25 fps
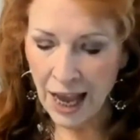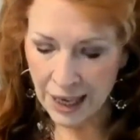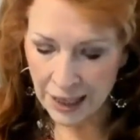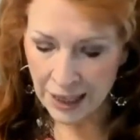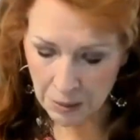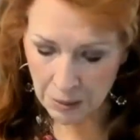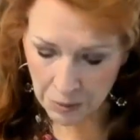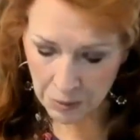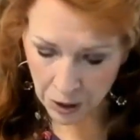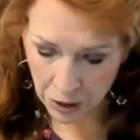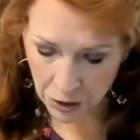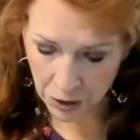
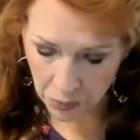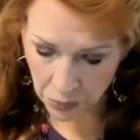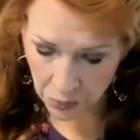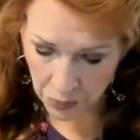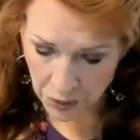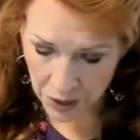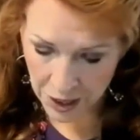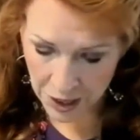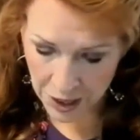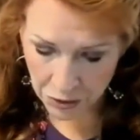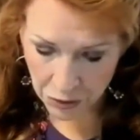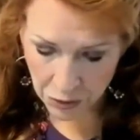And I'm going to
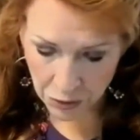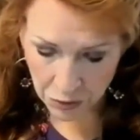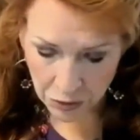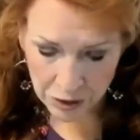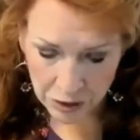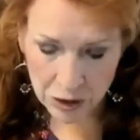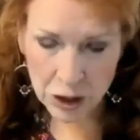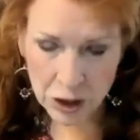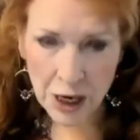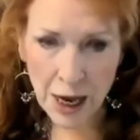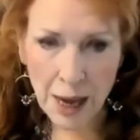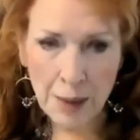read
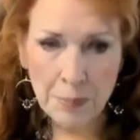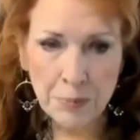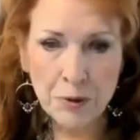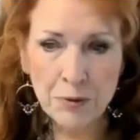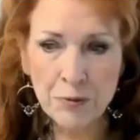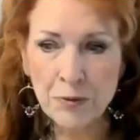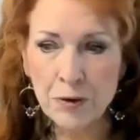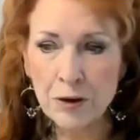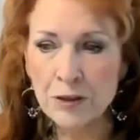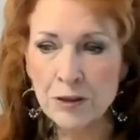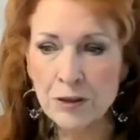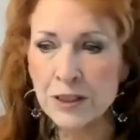through the
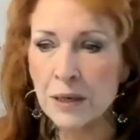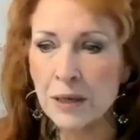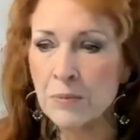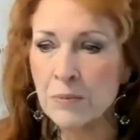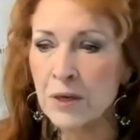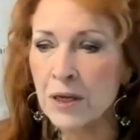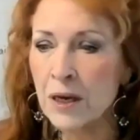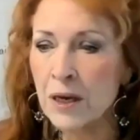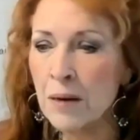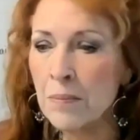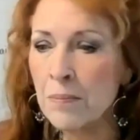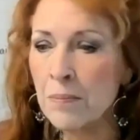chapter first. I'm
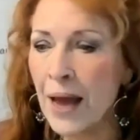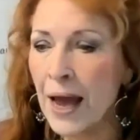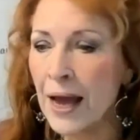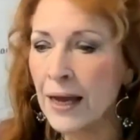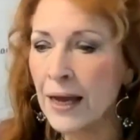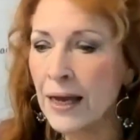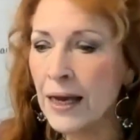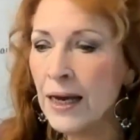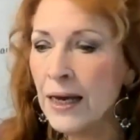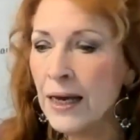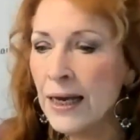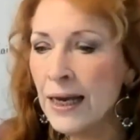going to come
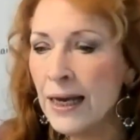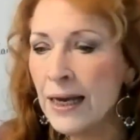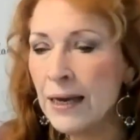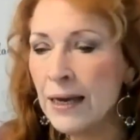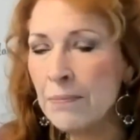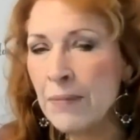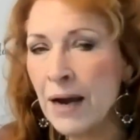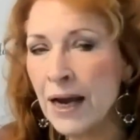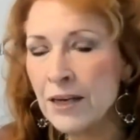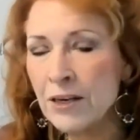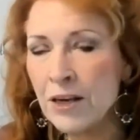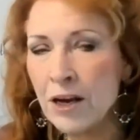back
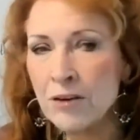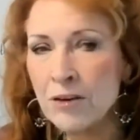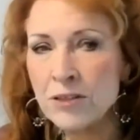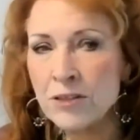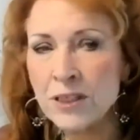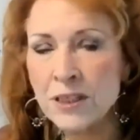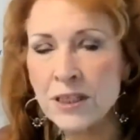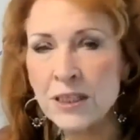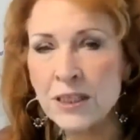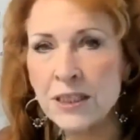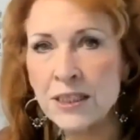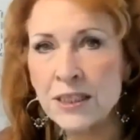in my
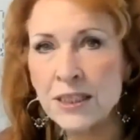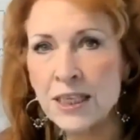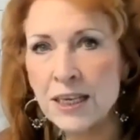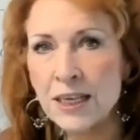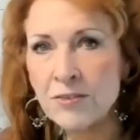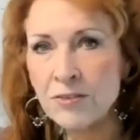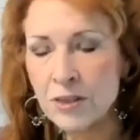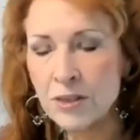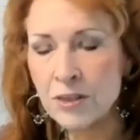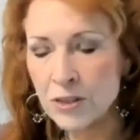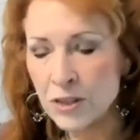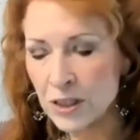notes and
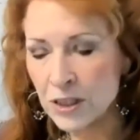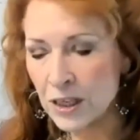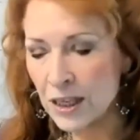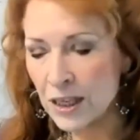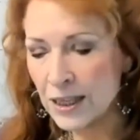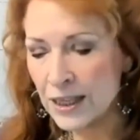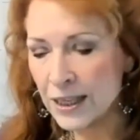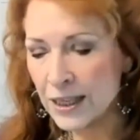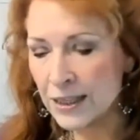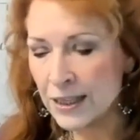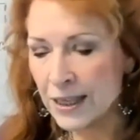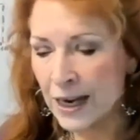see if there's
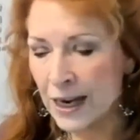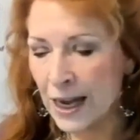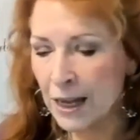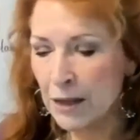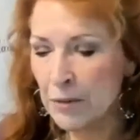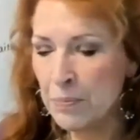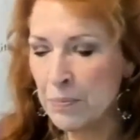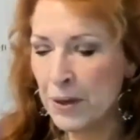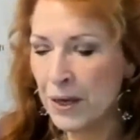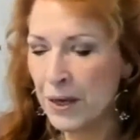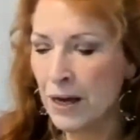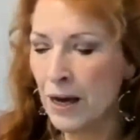anything that I
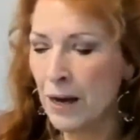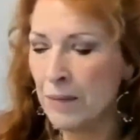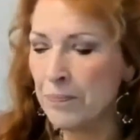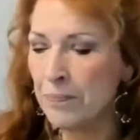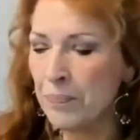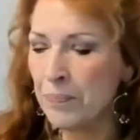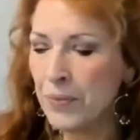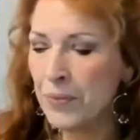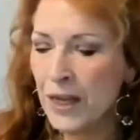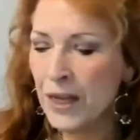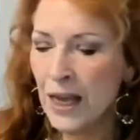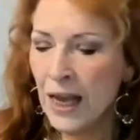can pick
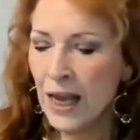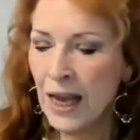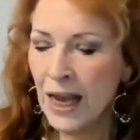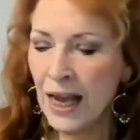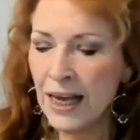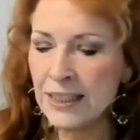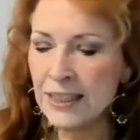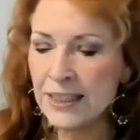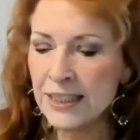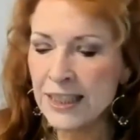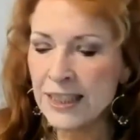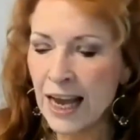up.
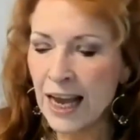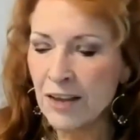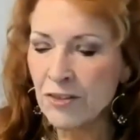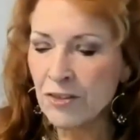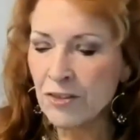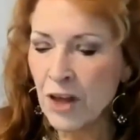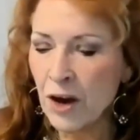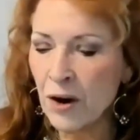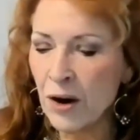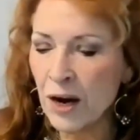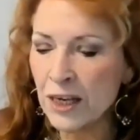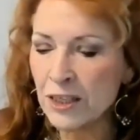And
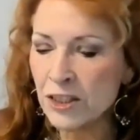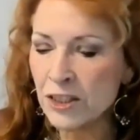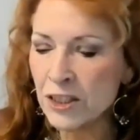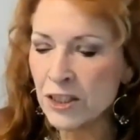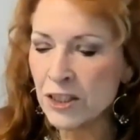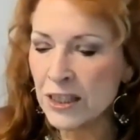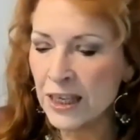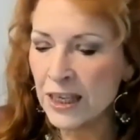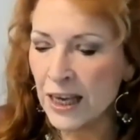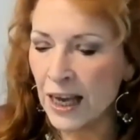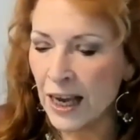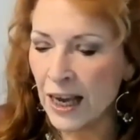take thou
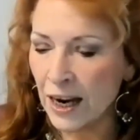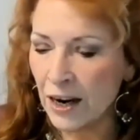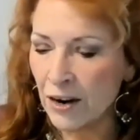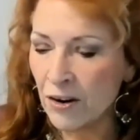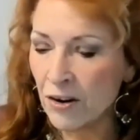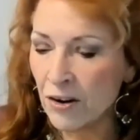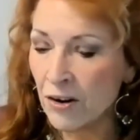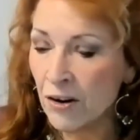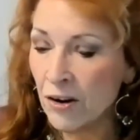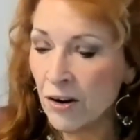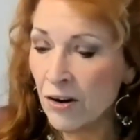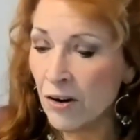unto thee
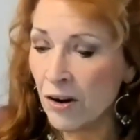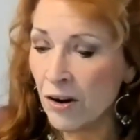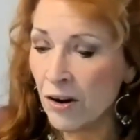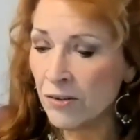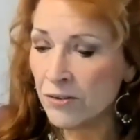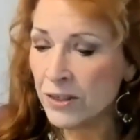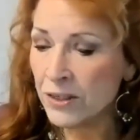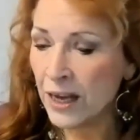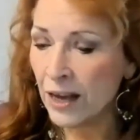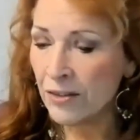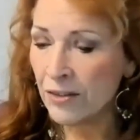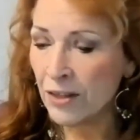
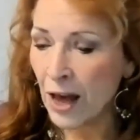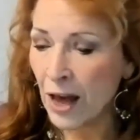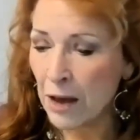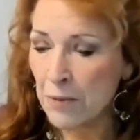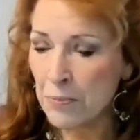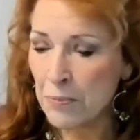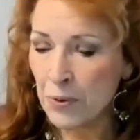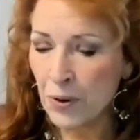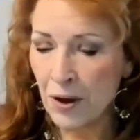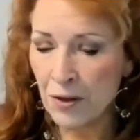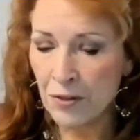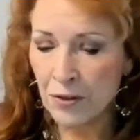Aaron,
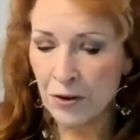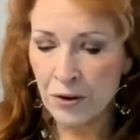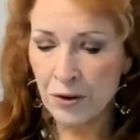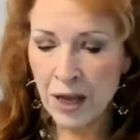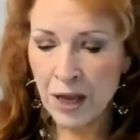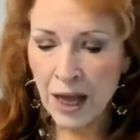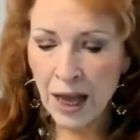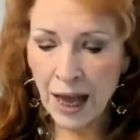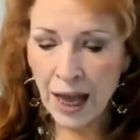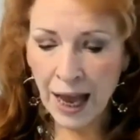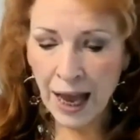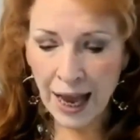thy
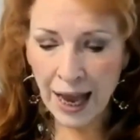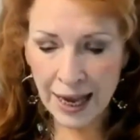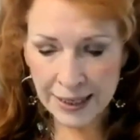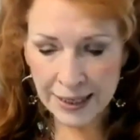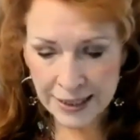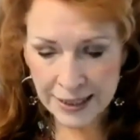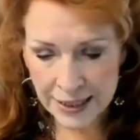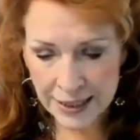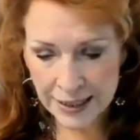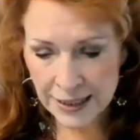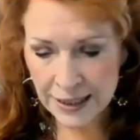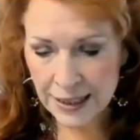brother,
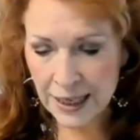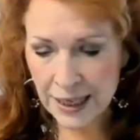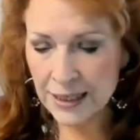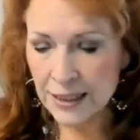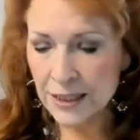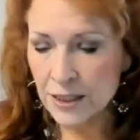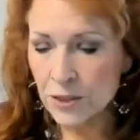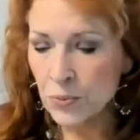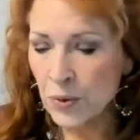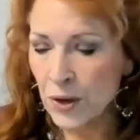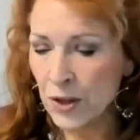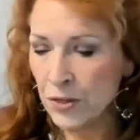and his
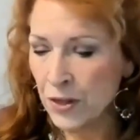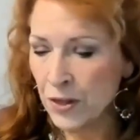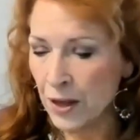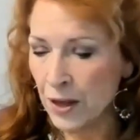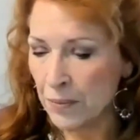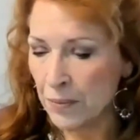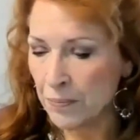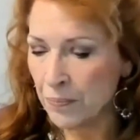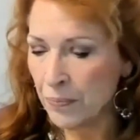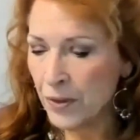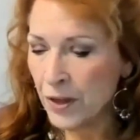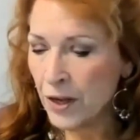sons with
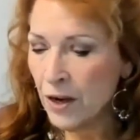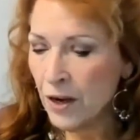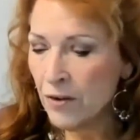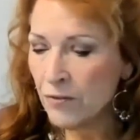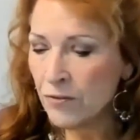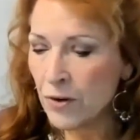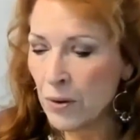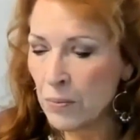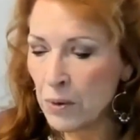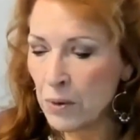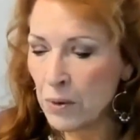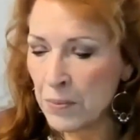him
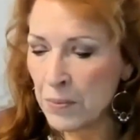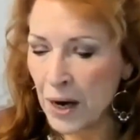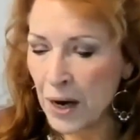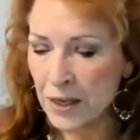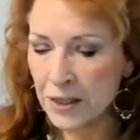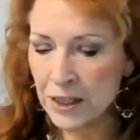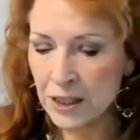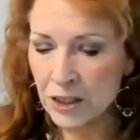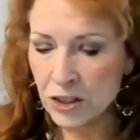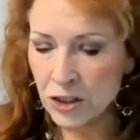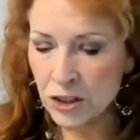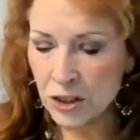from
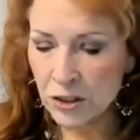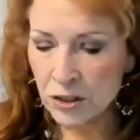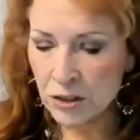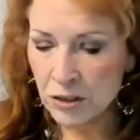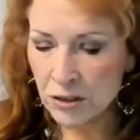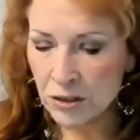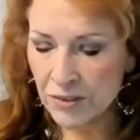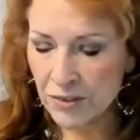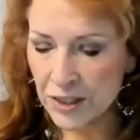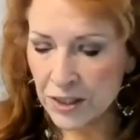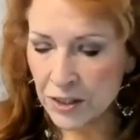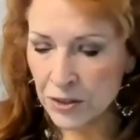among the
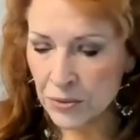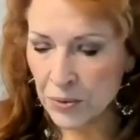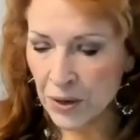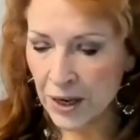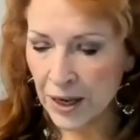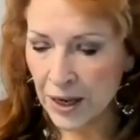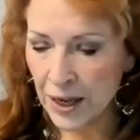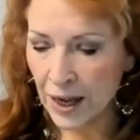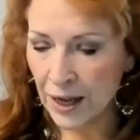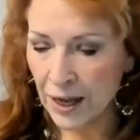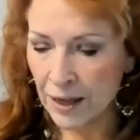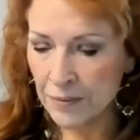children of
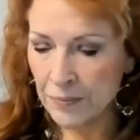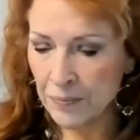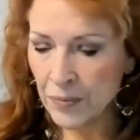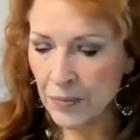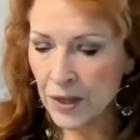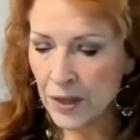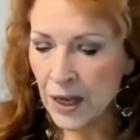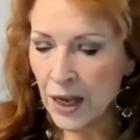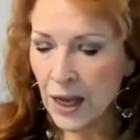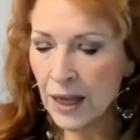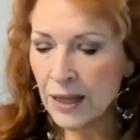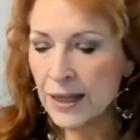
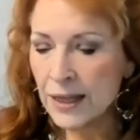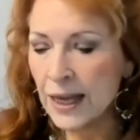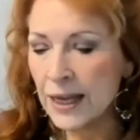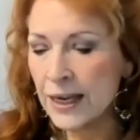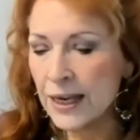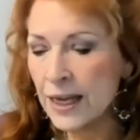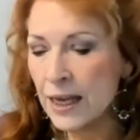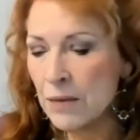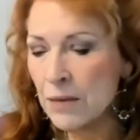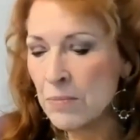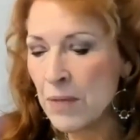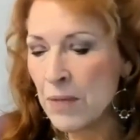Israel,
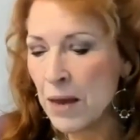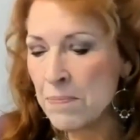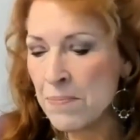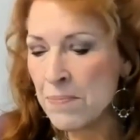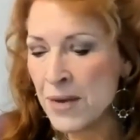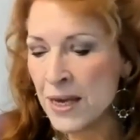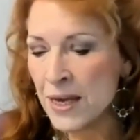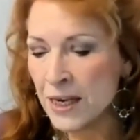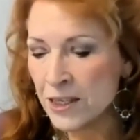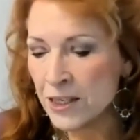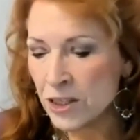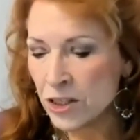that he may
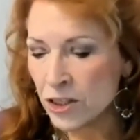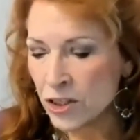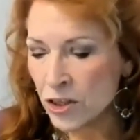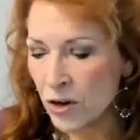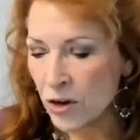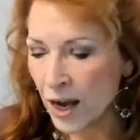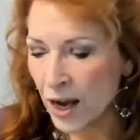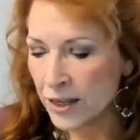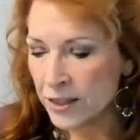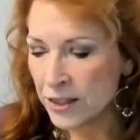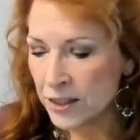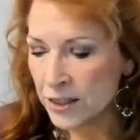
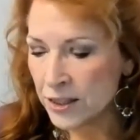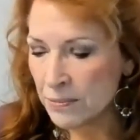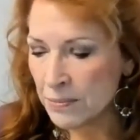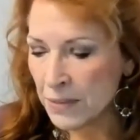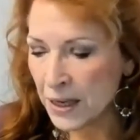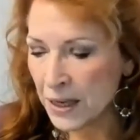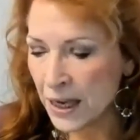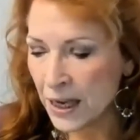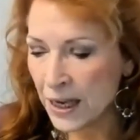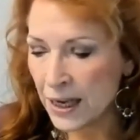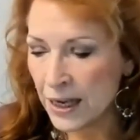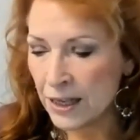minister unto
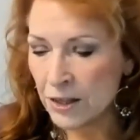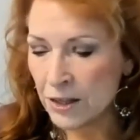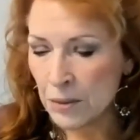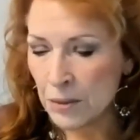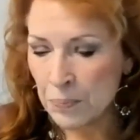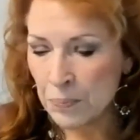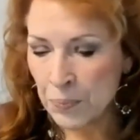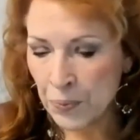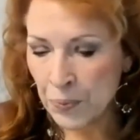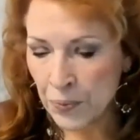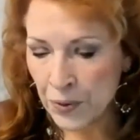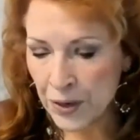me in
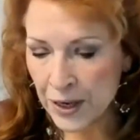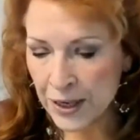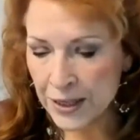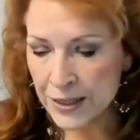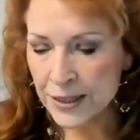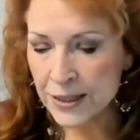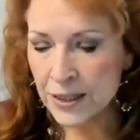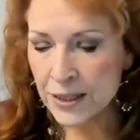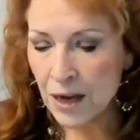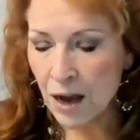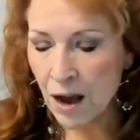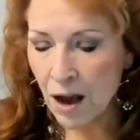the
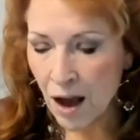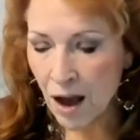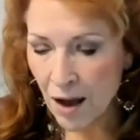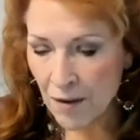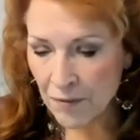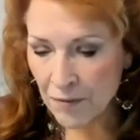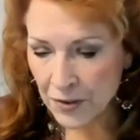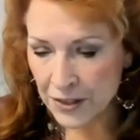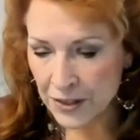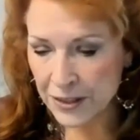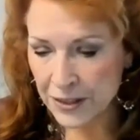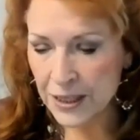priest
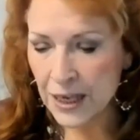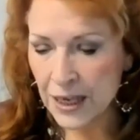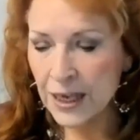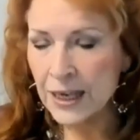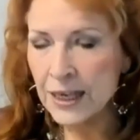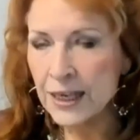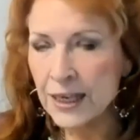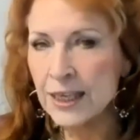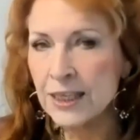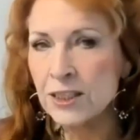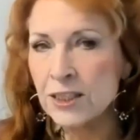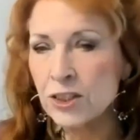office.
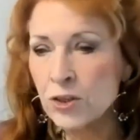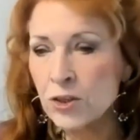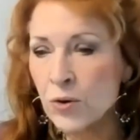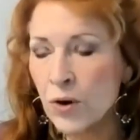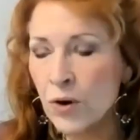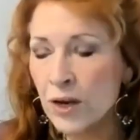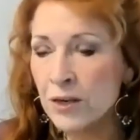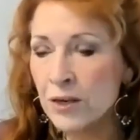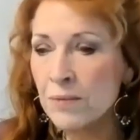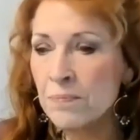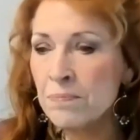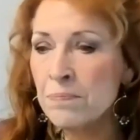He's
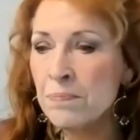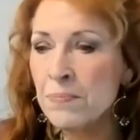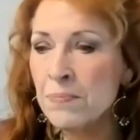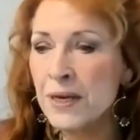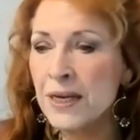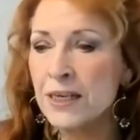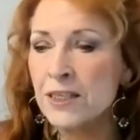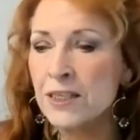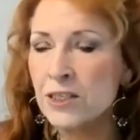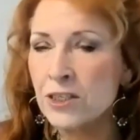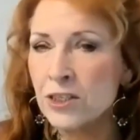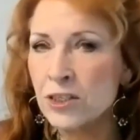going to
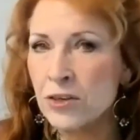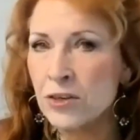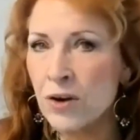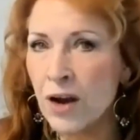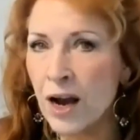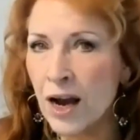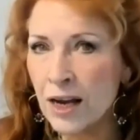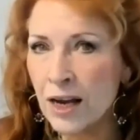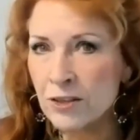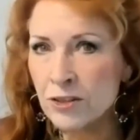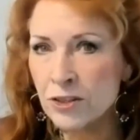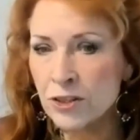minister
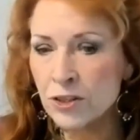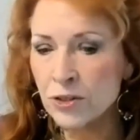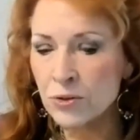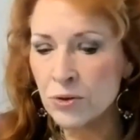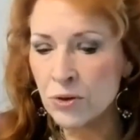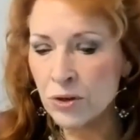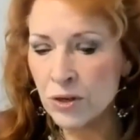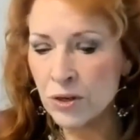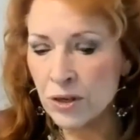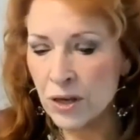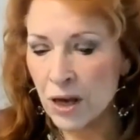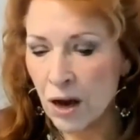
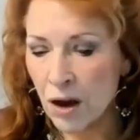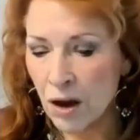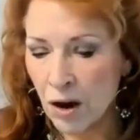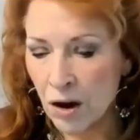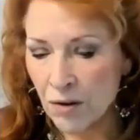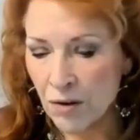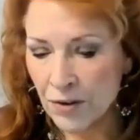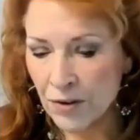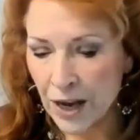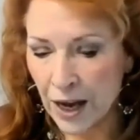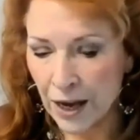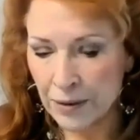unto
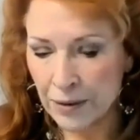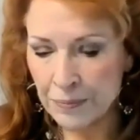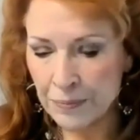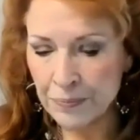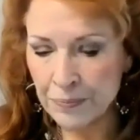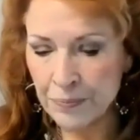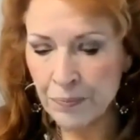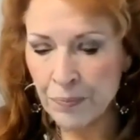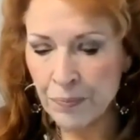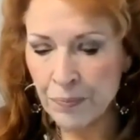Jehovah.